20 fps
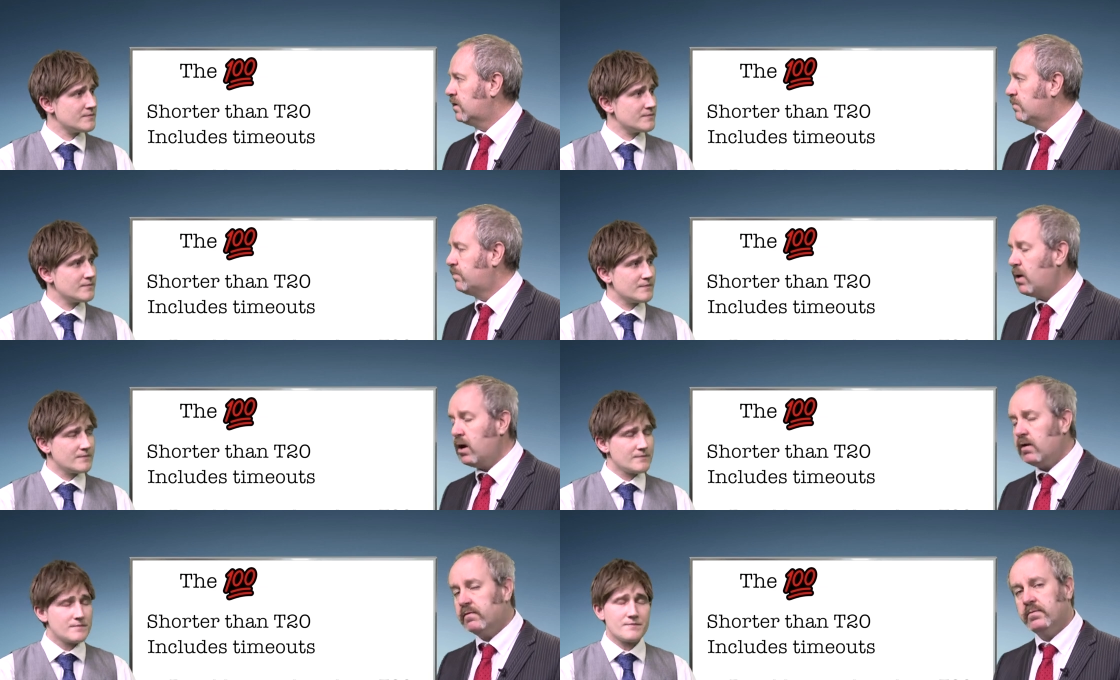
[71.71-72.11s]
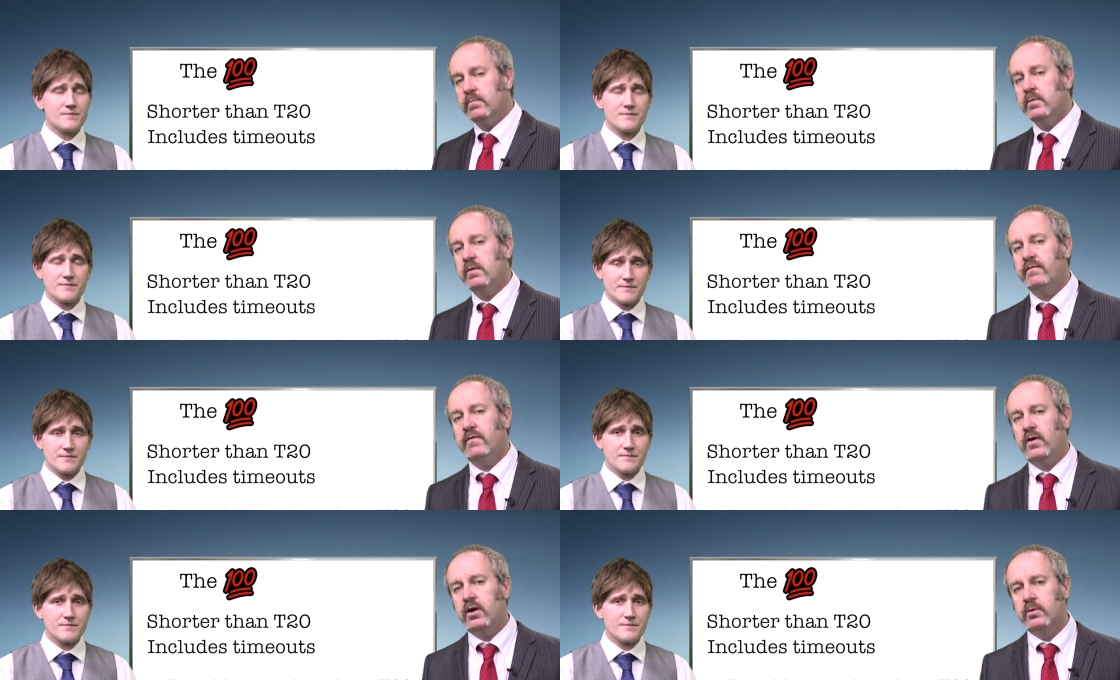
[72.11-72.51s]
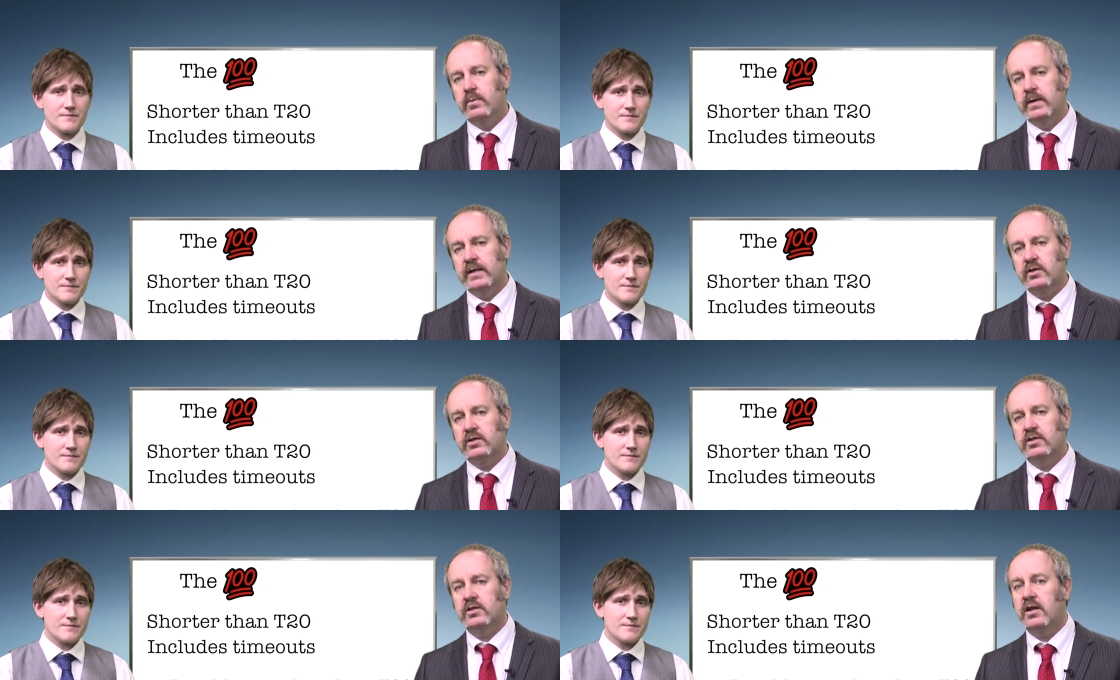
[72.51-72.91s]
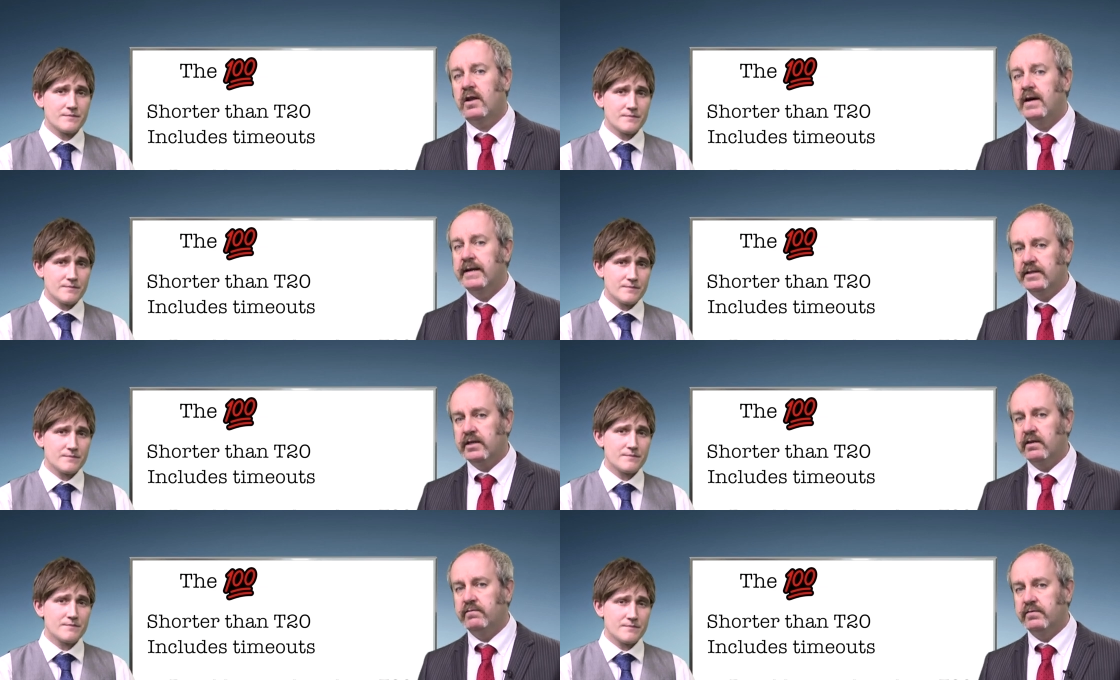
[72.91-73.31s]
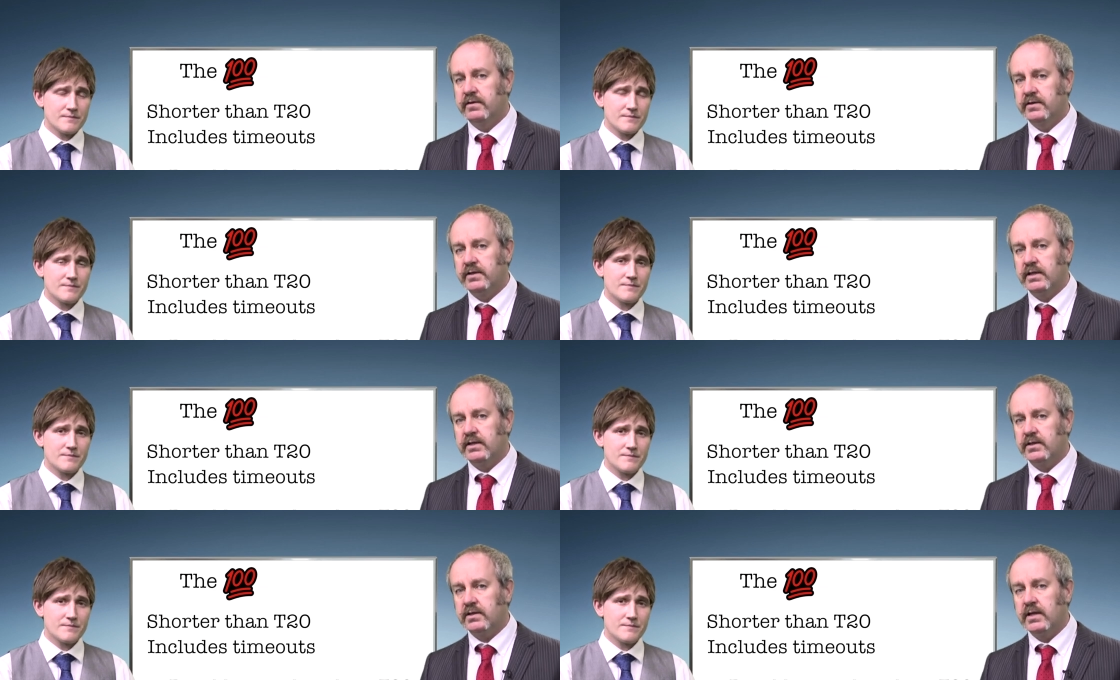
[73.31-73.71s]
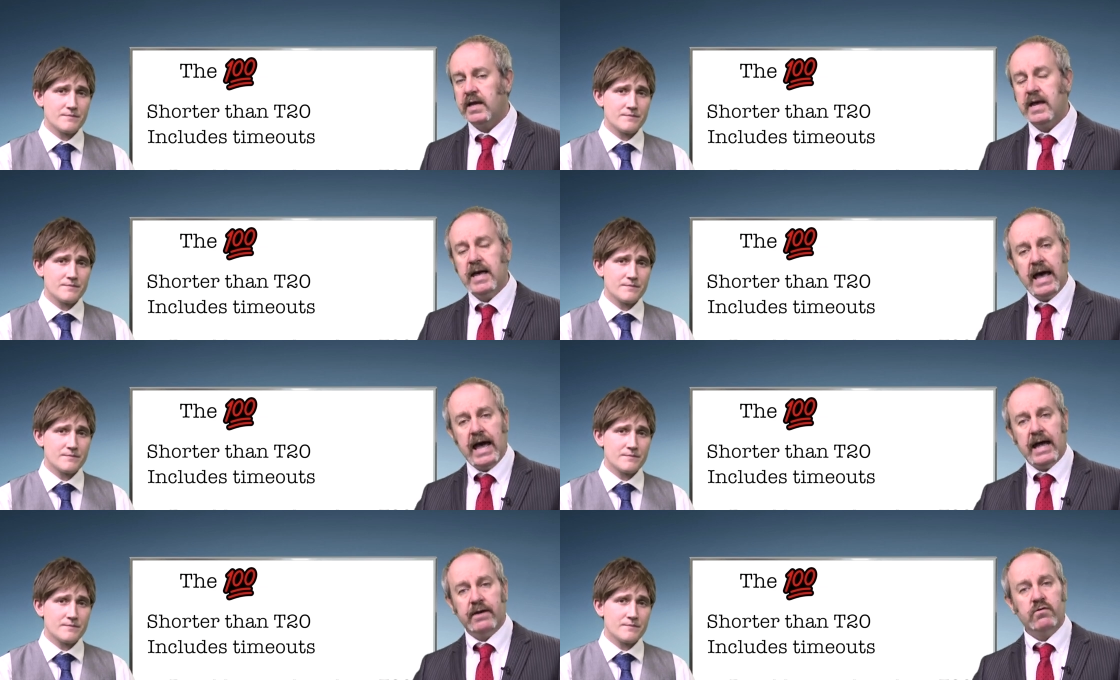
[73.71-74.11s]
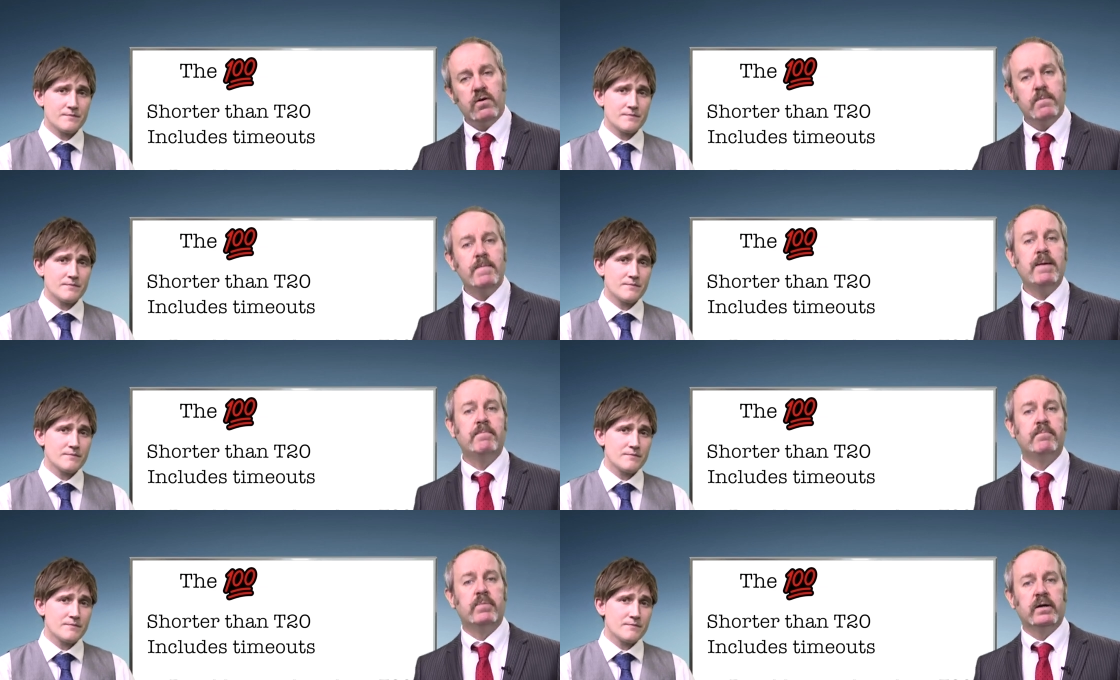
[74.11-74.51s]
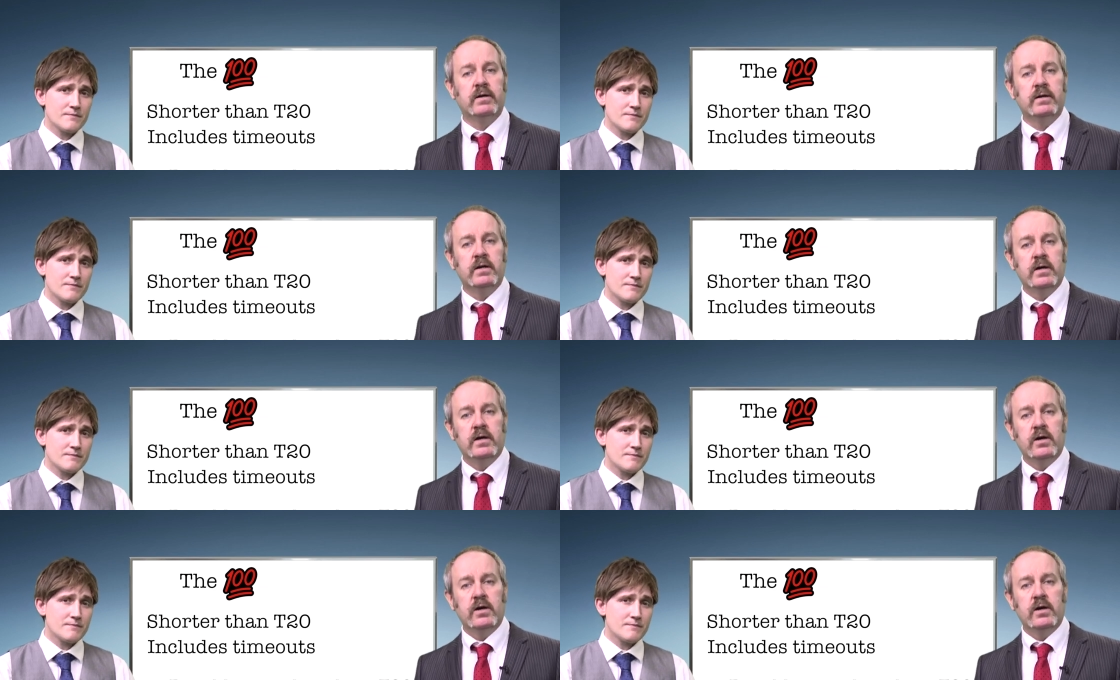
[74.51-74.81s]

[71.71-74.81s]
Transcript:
Speaker 1: apart from the following slight differences. And remember,